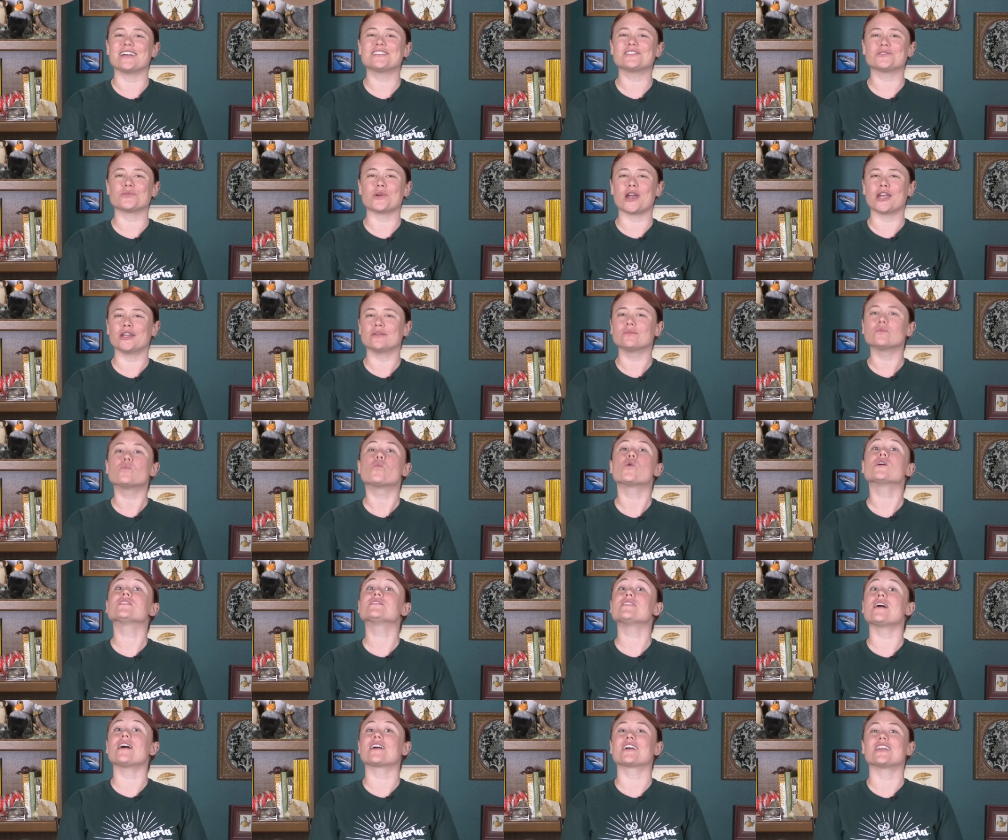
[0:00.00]
That's right, we're
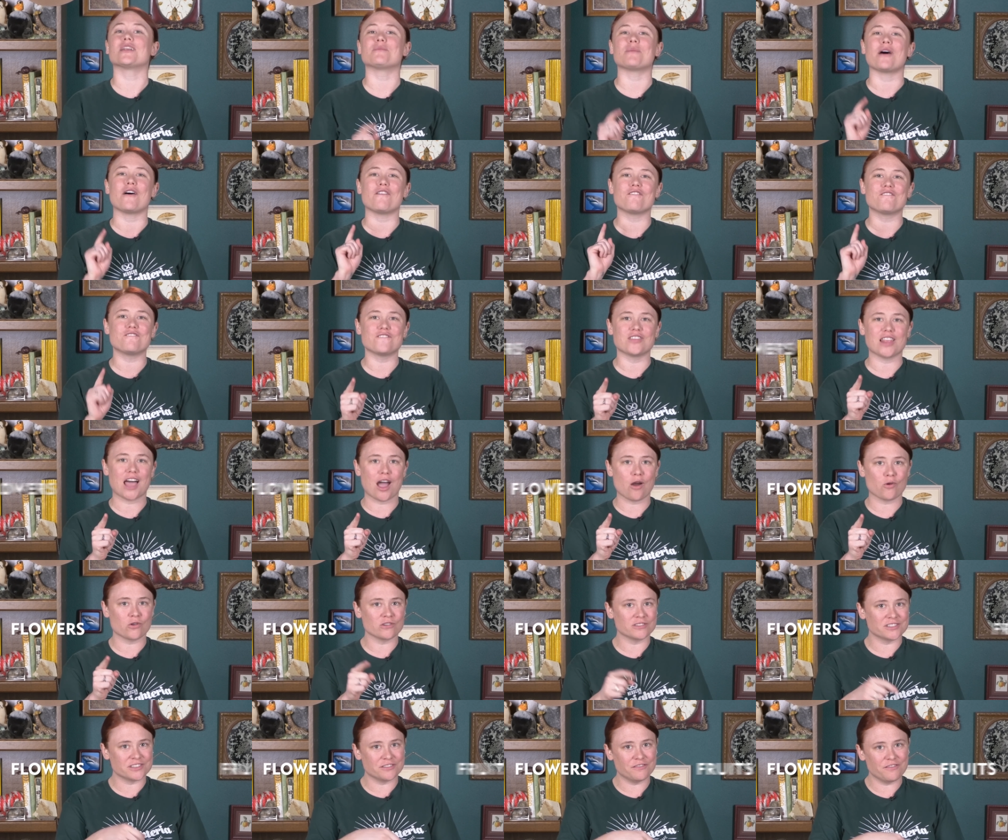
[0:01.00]
talking about
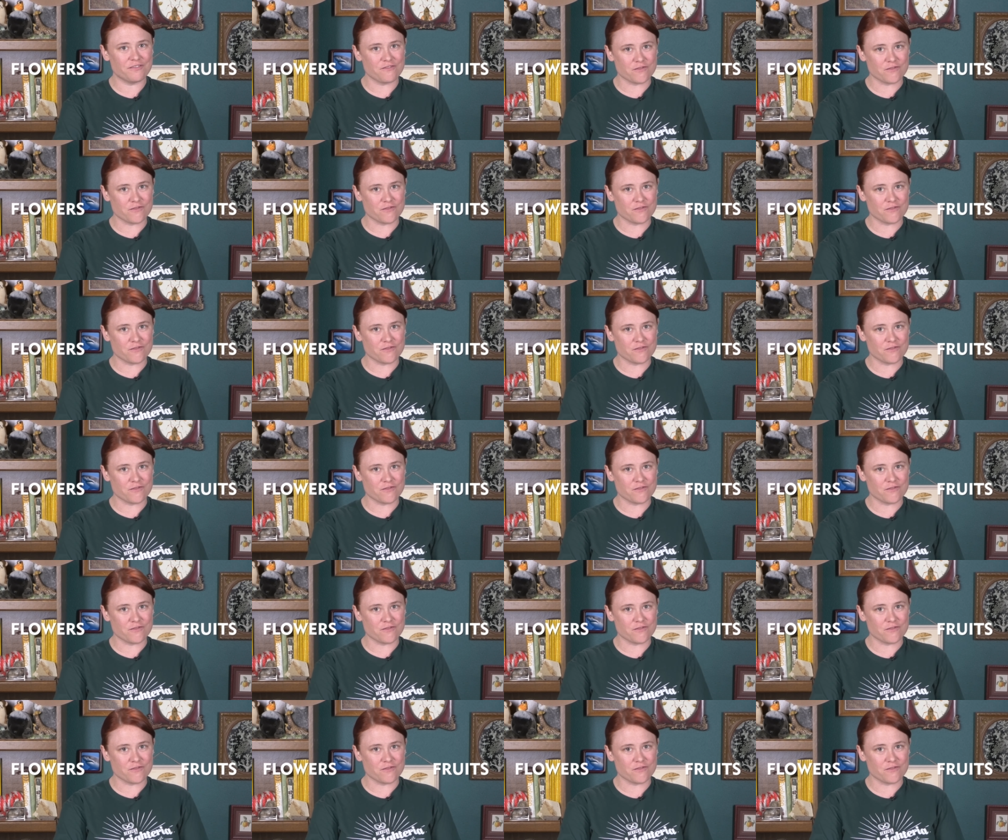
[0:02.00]
flowers and